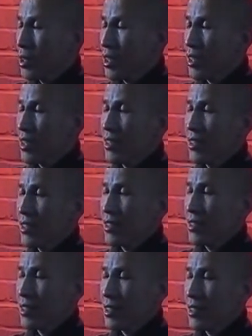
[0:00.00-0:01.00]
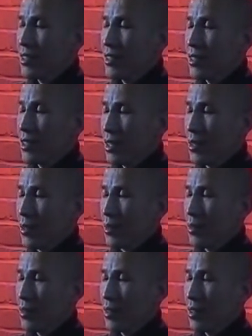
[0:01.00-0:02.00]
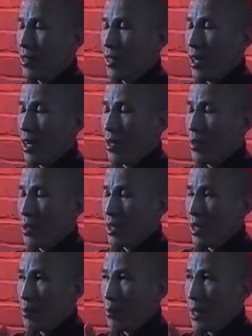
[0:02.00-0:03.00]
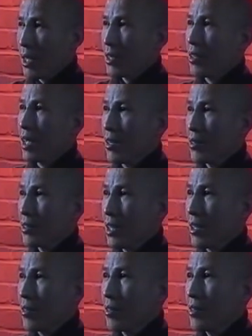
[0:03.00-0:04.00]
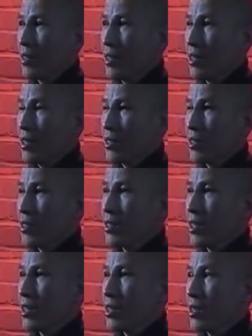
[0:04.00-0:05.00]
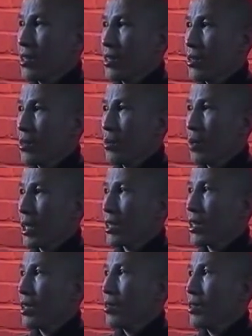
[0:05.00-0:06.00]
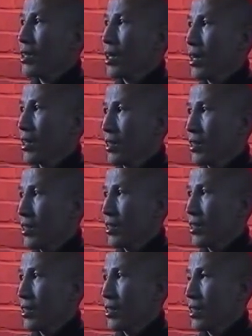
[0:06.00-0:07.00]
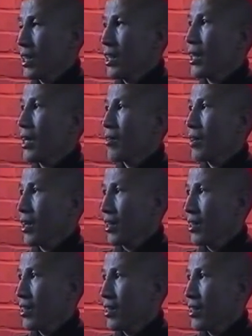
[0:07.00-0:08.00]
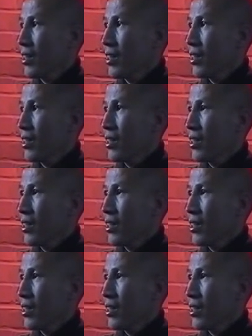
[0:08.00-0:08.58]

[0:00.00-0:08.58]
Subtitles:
we really sit still, or we come back to ourselves to see what's going on in our head?